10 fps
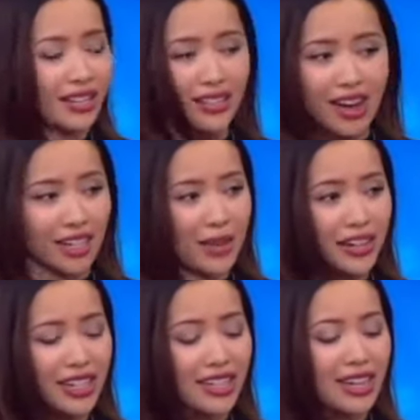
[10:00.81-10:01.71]
and talk about
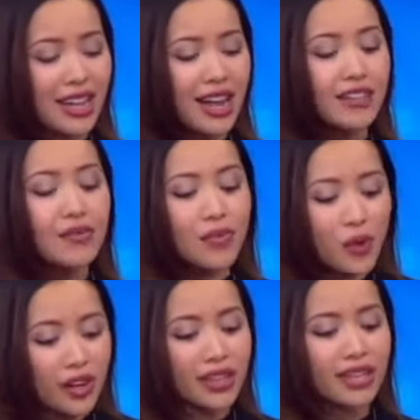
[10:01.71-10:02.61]
it. And the
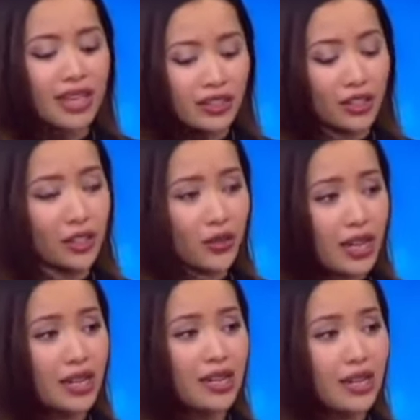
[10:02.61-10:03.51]
more they get to
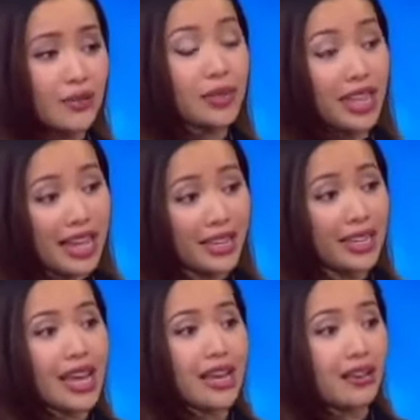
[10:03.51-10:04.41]
uh, play
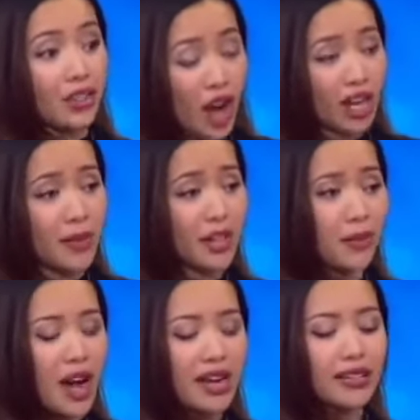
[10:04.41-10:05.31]
and talk about the
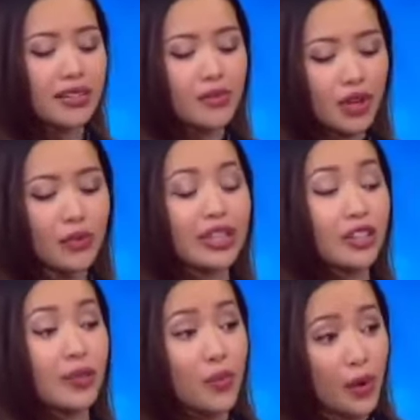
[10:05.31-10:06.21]
products, the more we
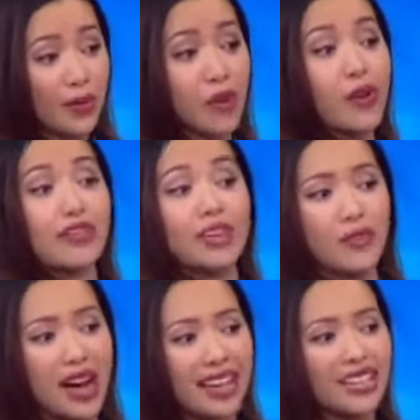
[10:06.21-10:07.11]
learn more about what they
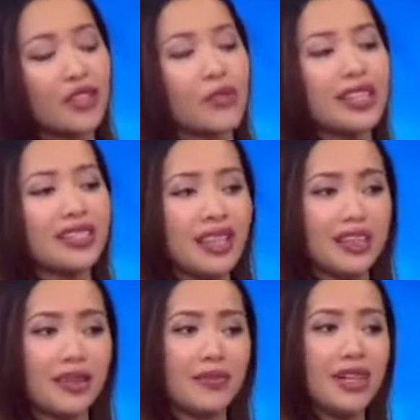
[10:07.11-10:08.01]
want. So we send
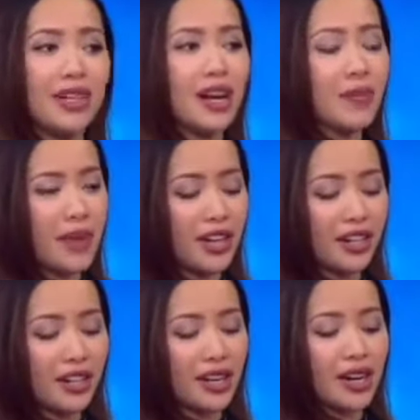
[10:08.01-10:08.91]
them a
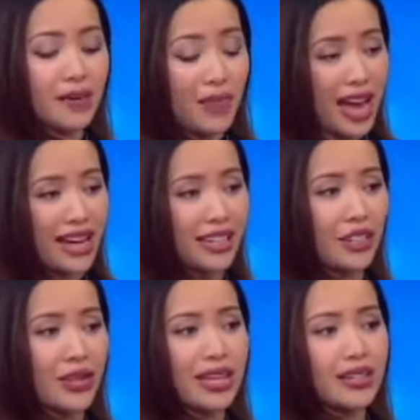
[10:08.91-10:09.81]
better uh, bag
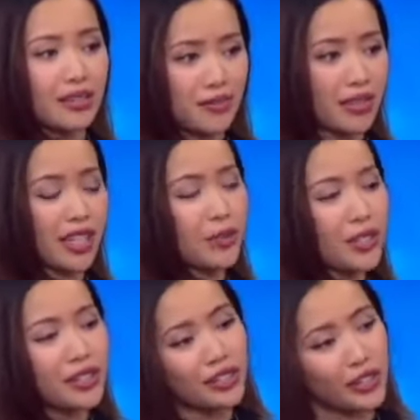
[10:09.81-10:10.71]
so that the
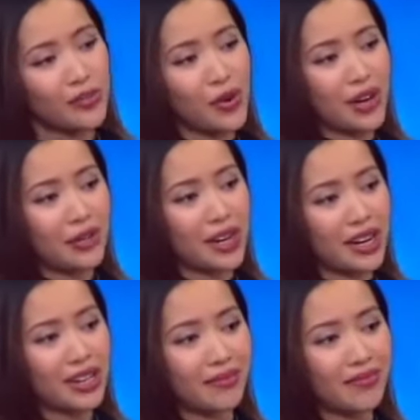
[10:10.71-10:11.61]
experience is more uh,